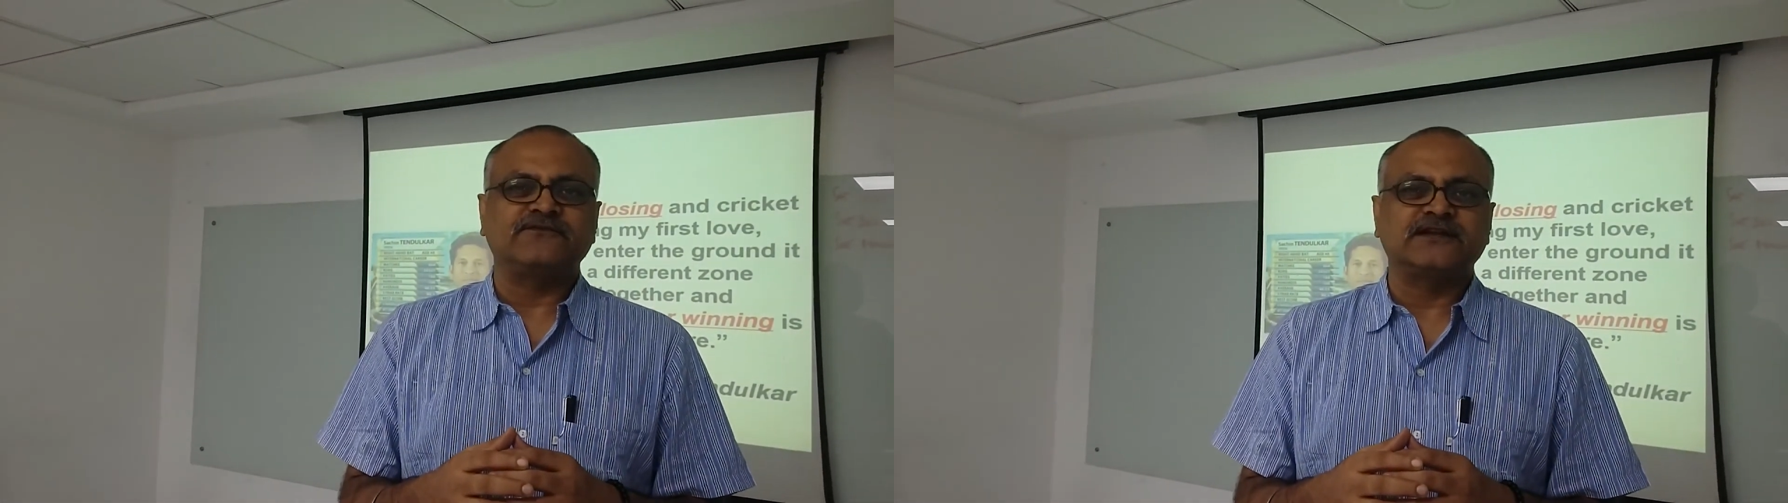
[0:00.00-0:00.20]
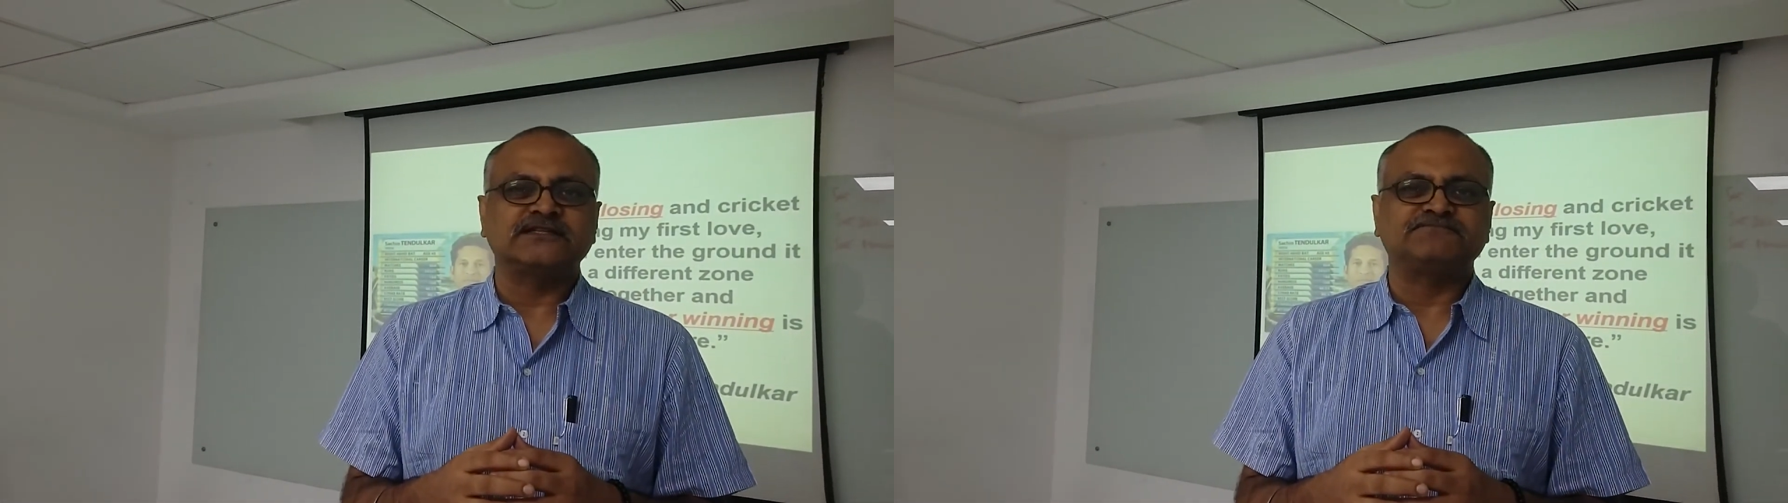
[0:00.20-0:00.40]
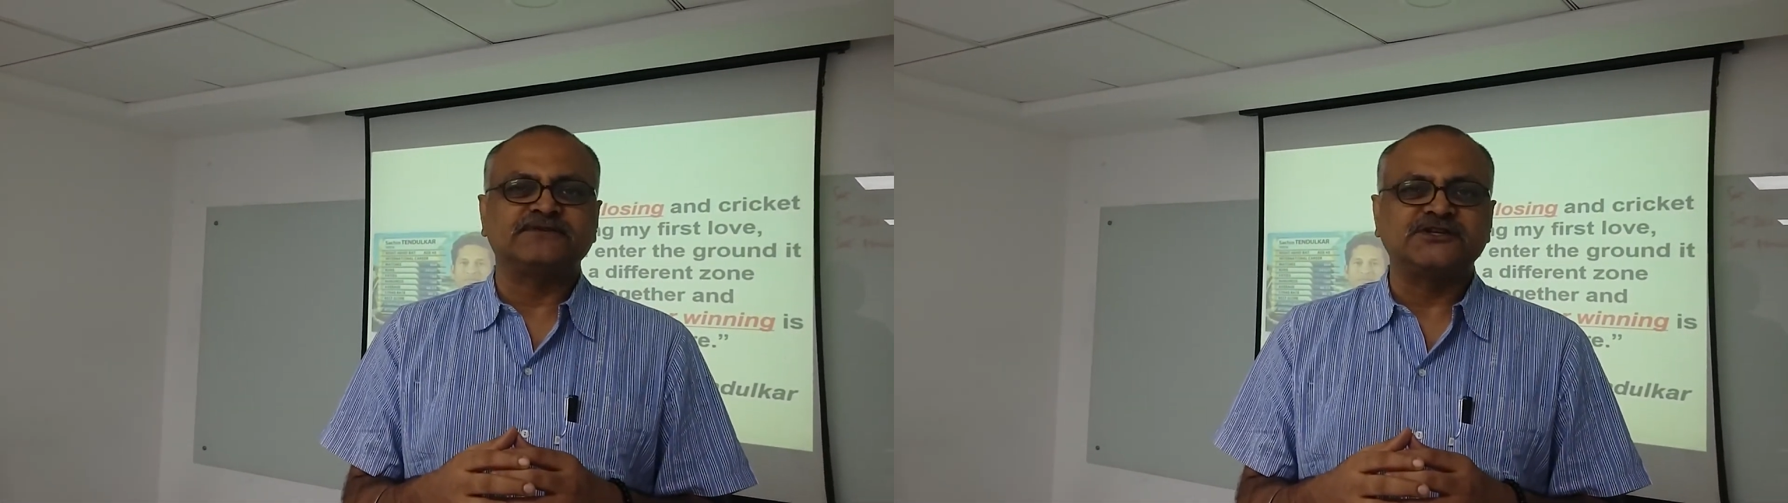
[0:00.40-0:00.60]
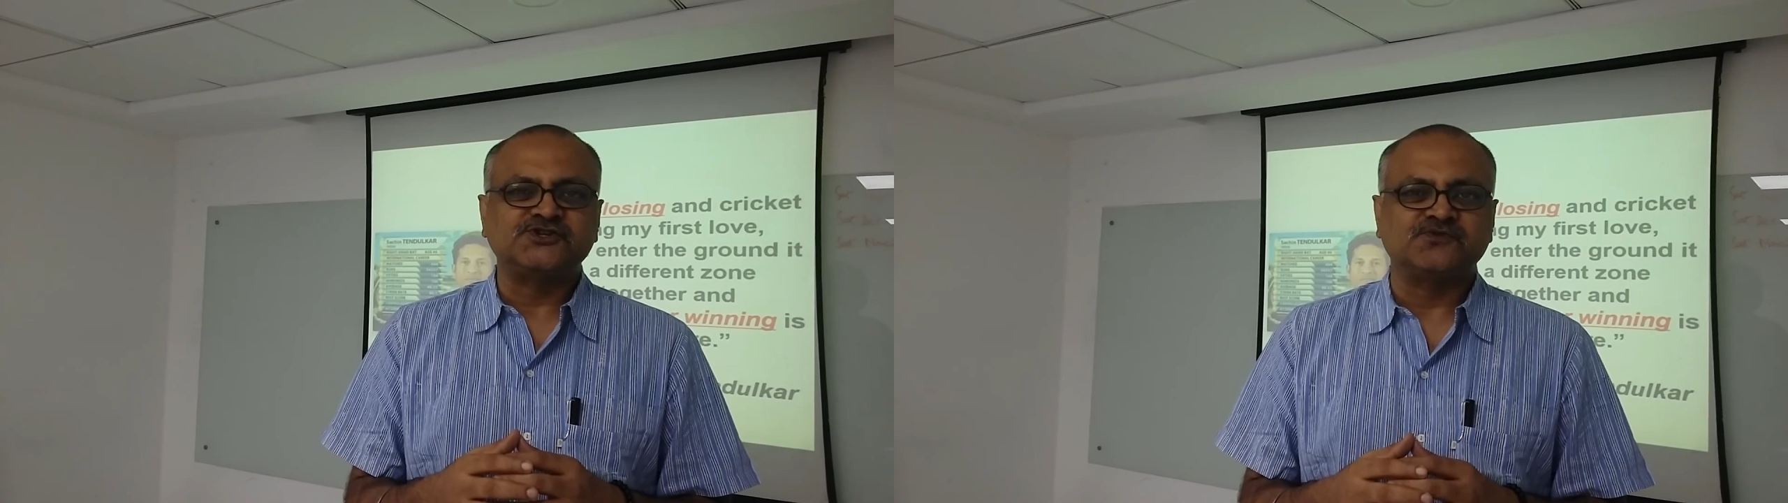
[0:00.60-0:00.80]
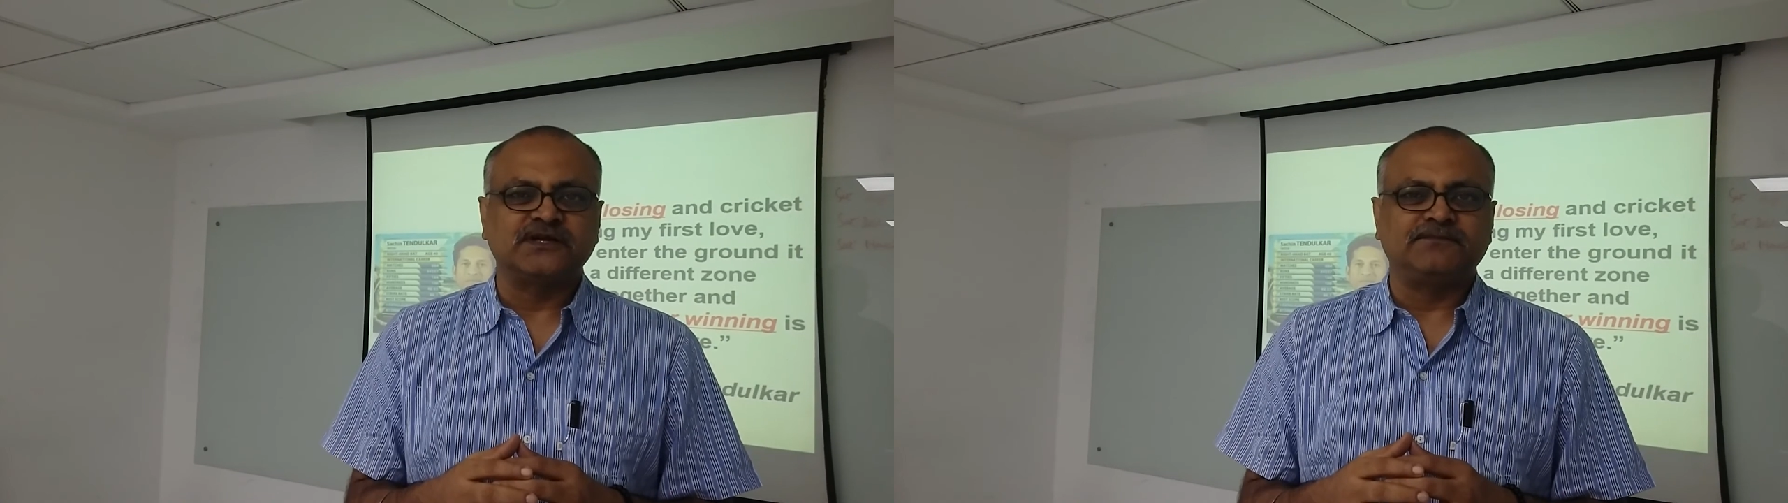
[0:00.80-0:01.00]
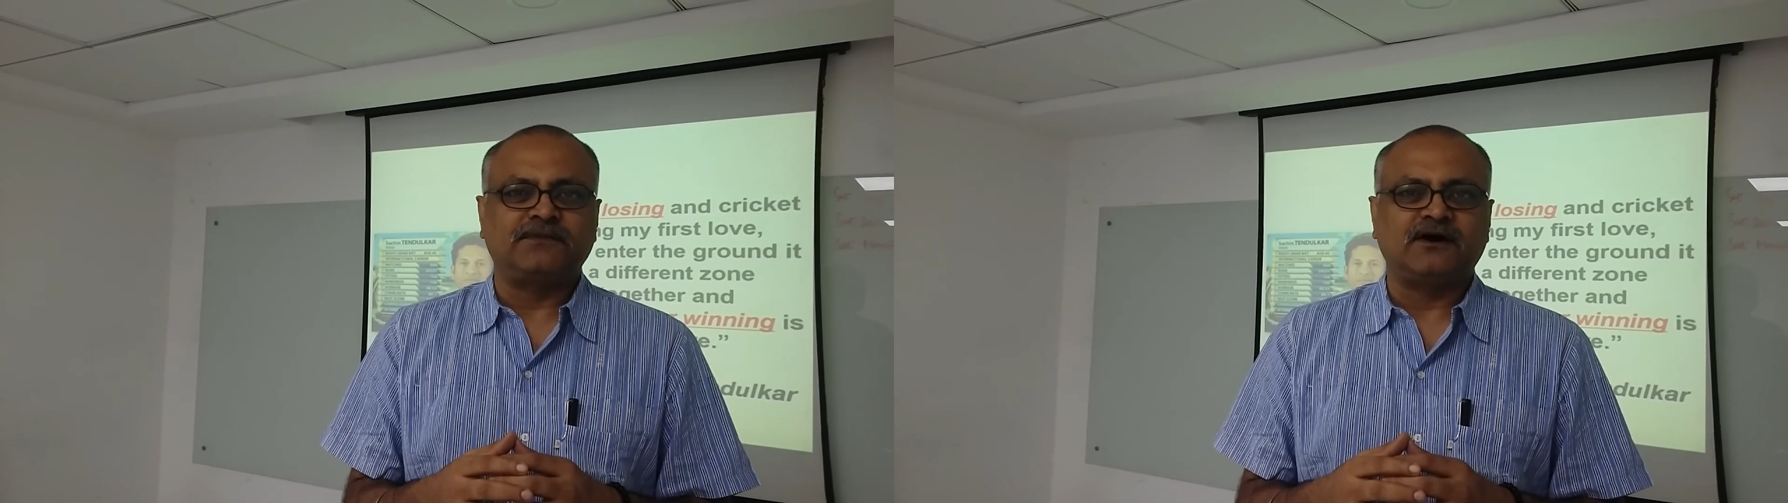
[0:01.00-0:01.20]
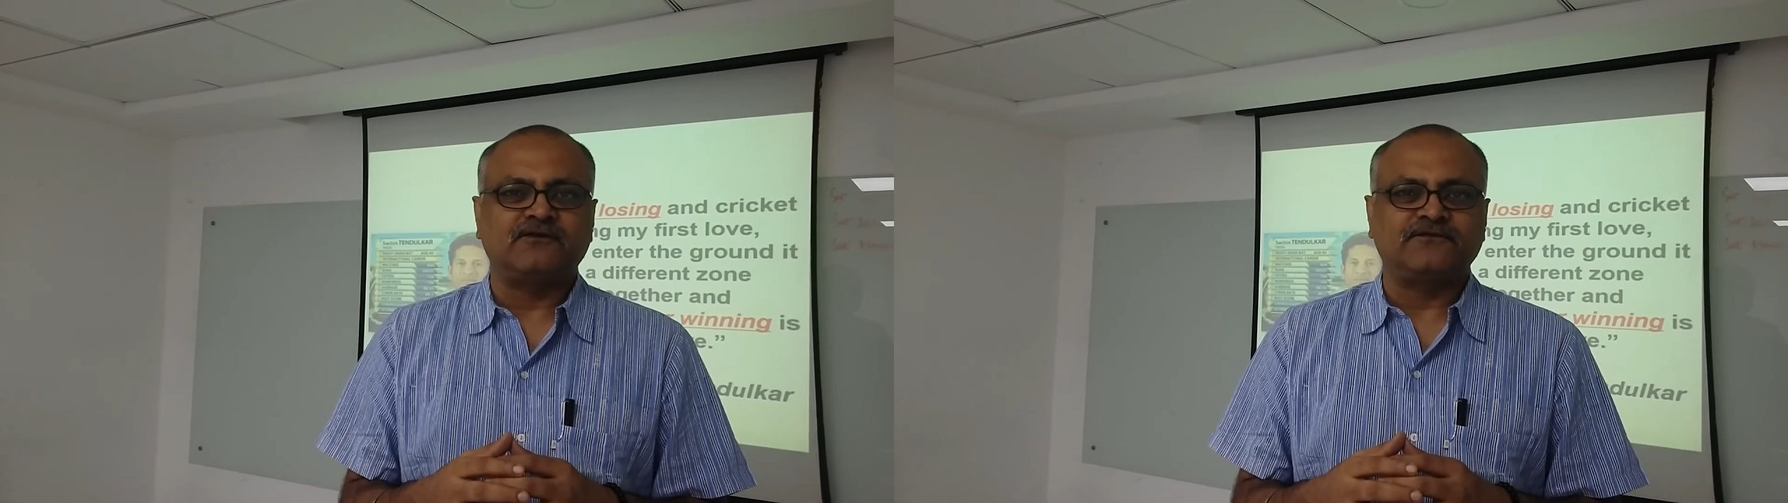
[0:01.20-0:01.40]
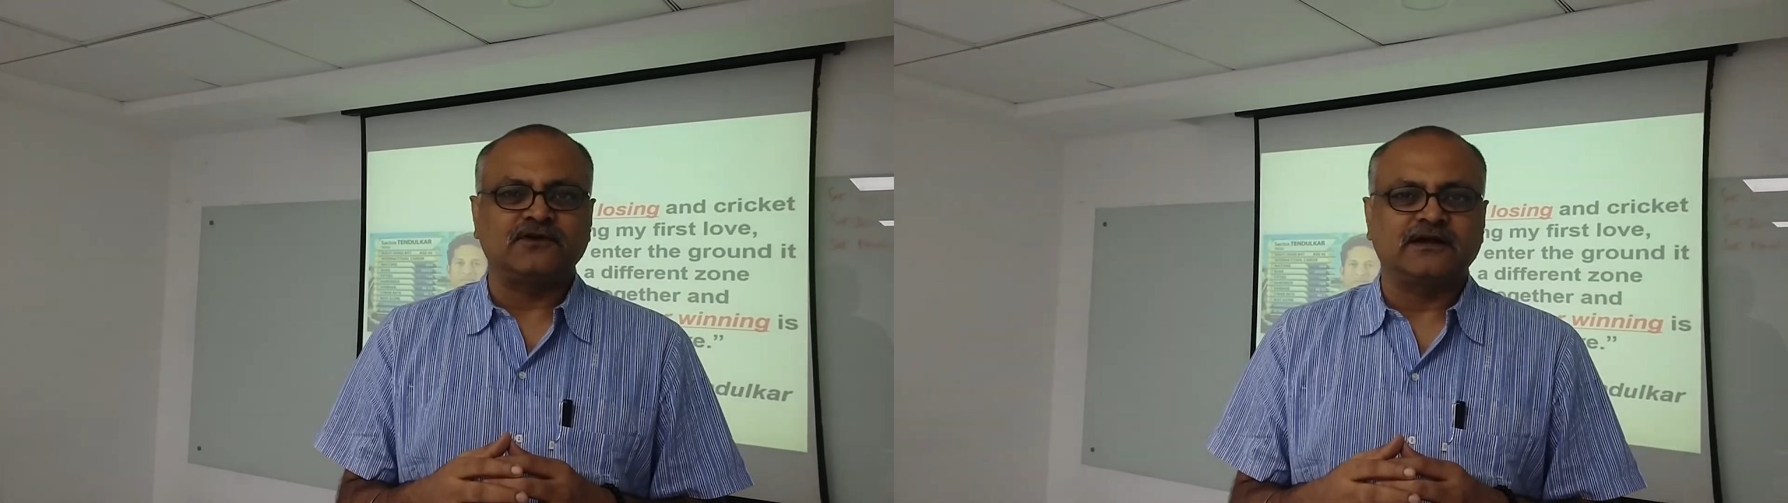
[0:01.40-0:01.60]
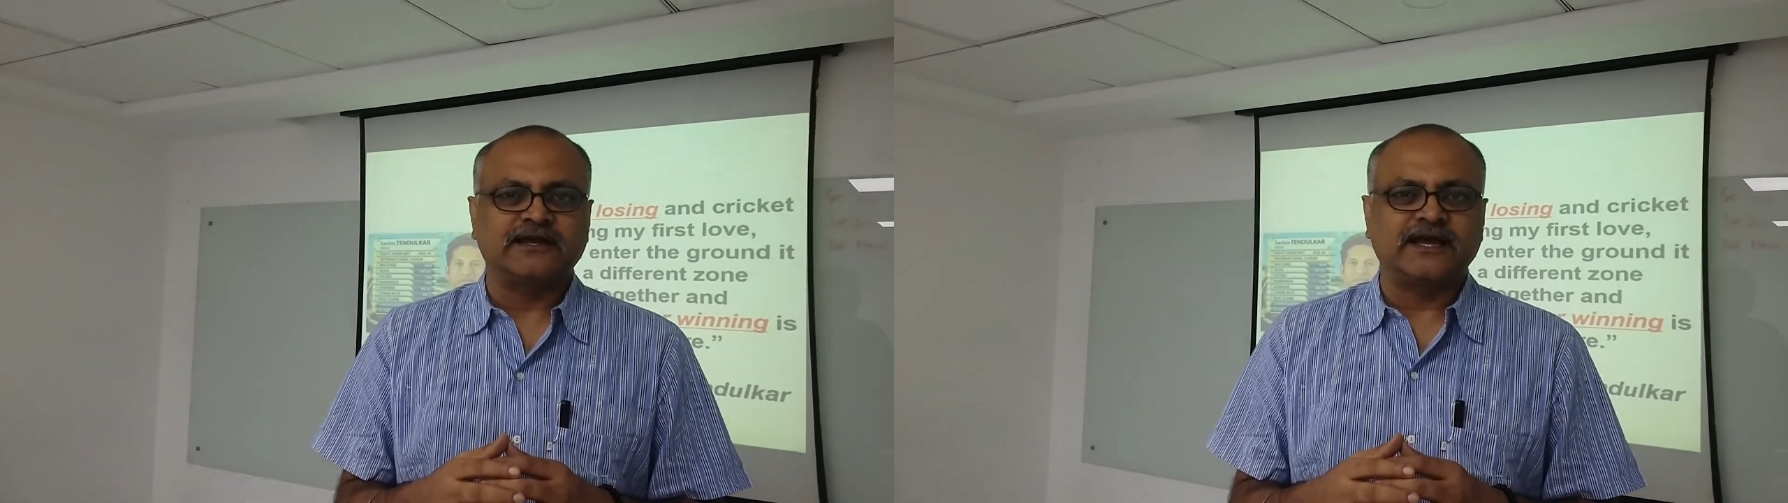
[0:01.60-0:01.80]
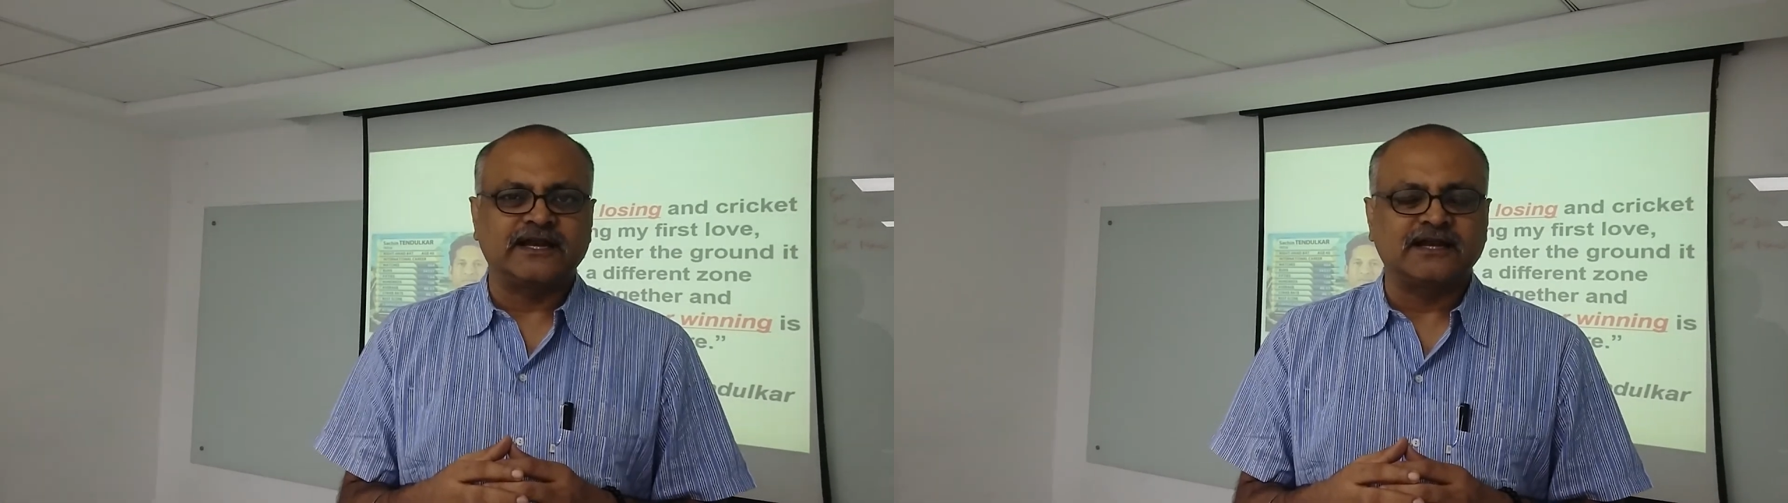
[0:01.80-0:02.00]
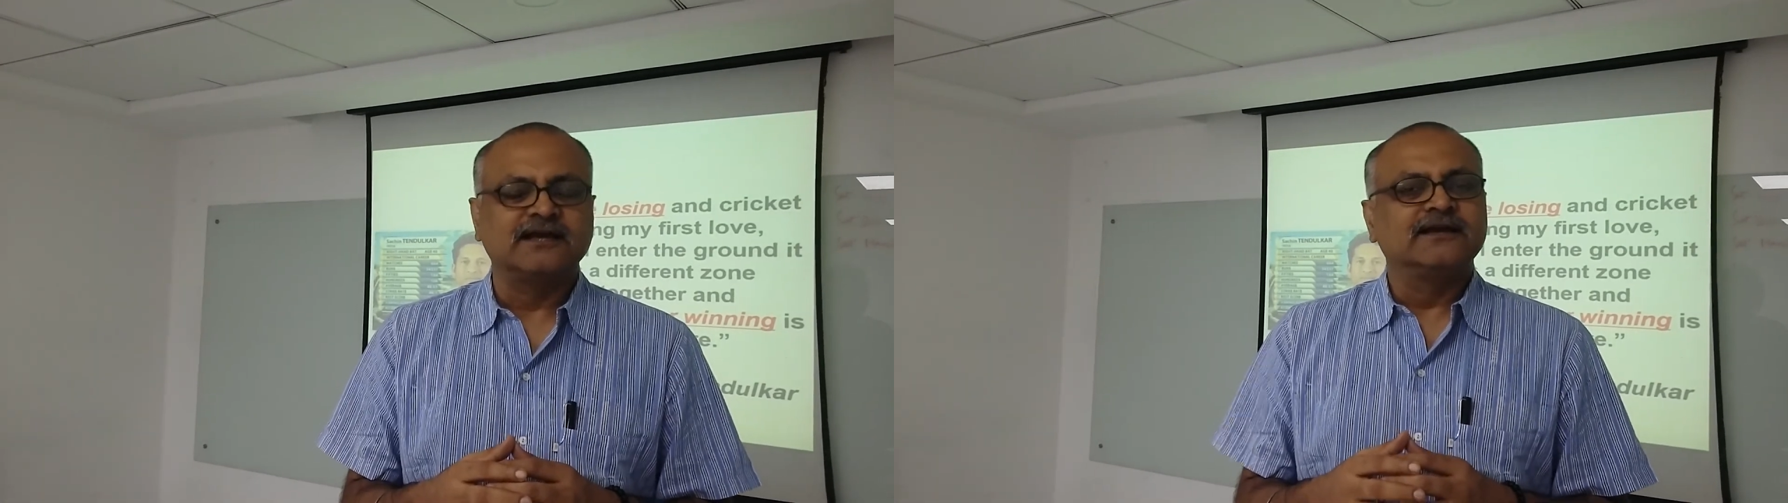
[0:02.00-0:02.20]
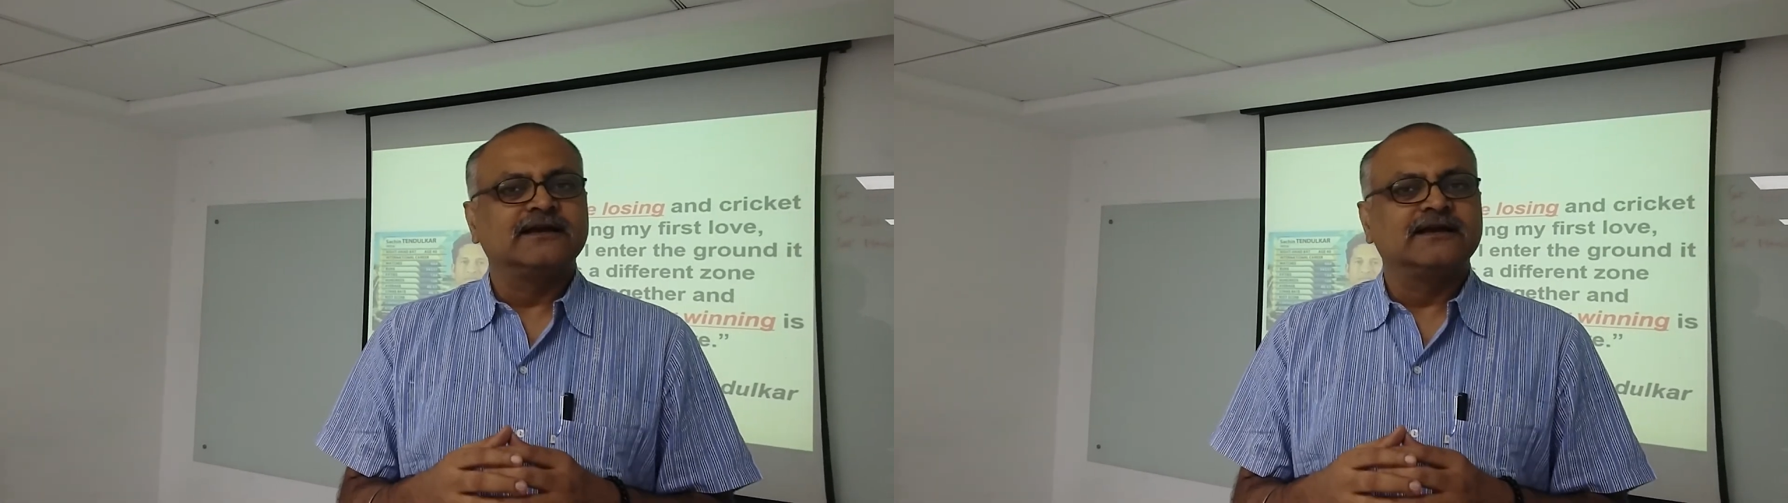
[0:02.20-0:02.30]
very spiritually powerful again,